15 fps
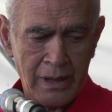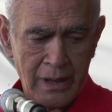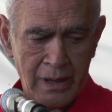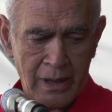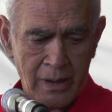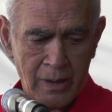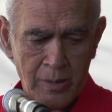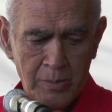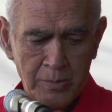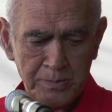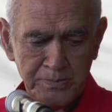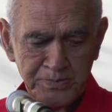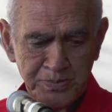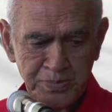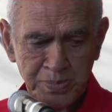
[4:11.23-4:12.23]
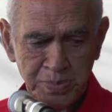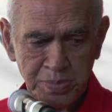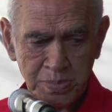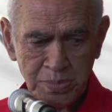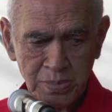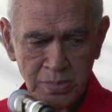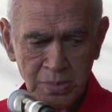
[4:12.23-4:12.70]
Um,
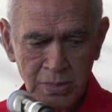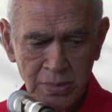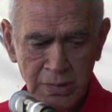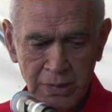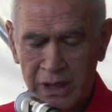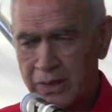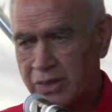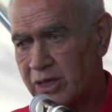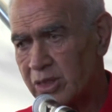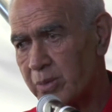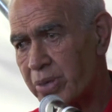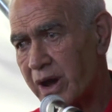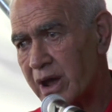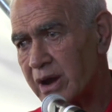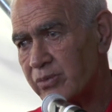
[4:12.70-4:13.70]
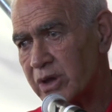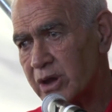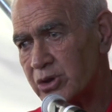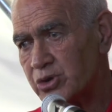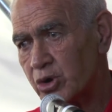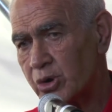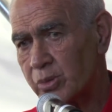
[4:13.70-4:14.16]
another part of
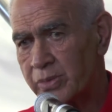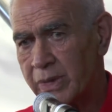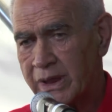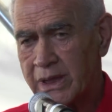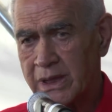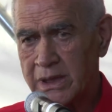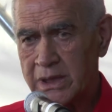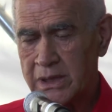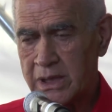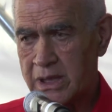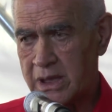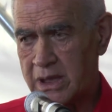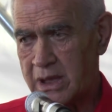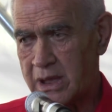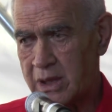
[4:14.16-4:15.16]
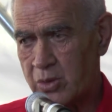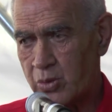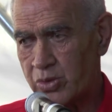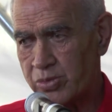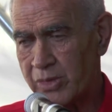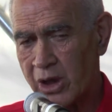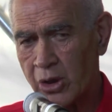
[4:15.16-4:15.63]
our job uh,
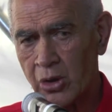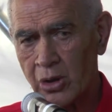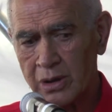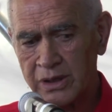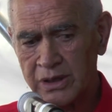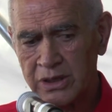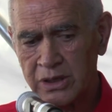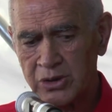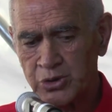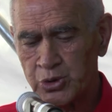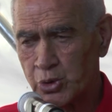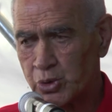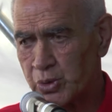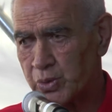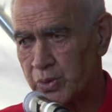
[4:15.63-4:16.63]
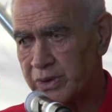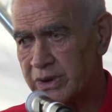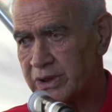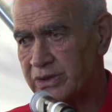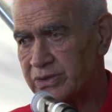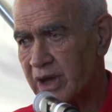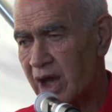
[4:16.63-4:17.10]
with my colleague here, Jordan,
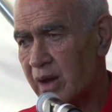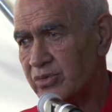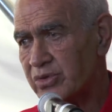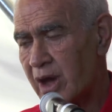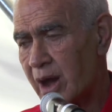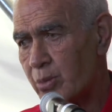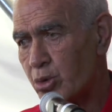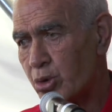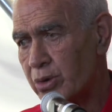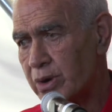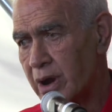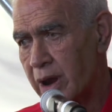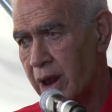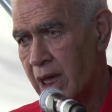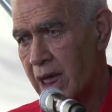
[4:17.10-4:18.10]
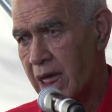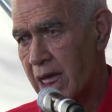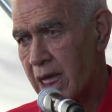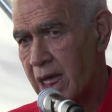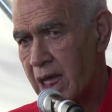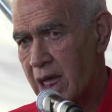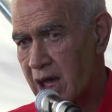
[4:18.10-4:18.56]
he's half Samoan,
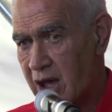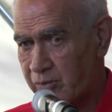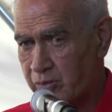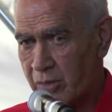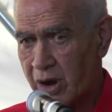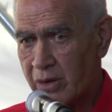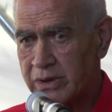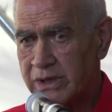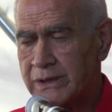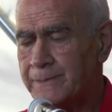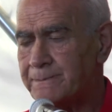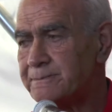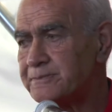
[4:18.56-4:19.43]
half Maori.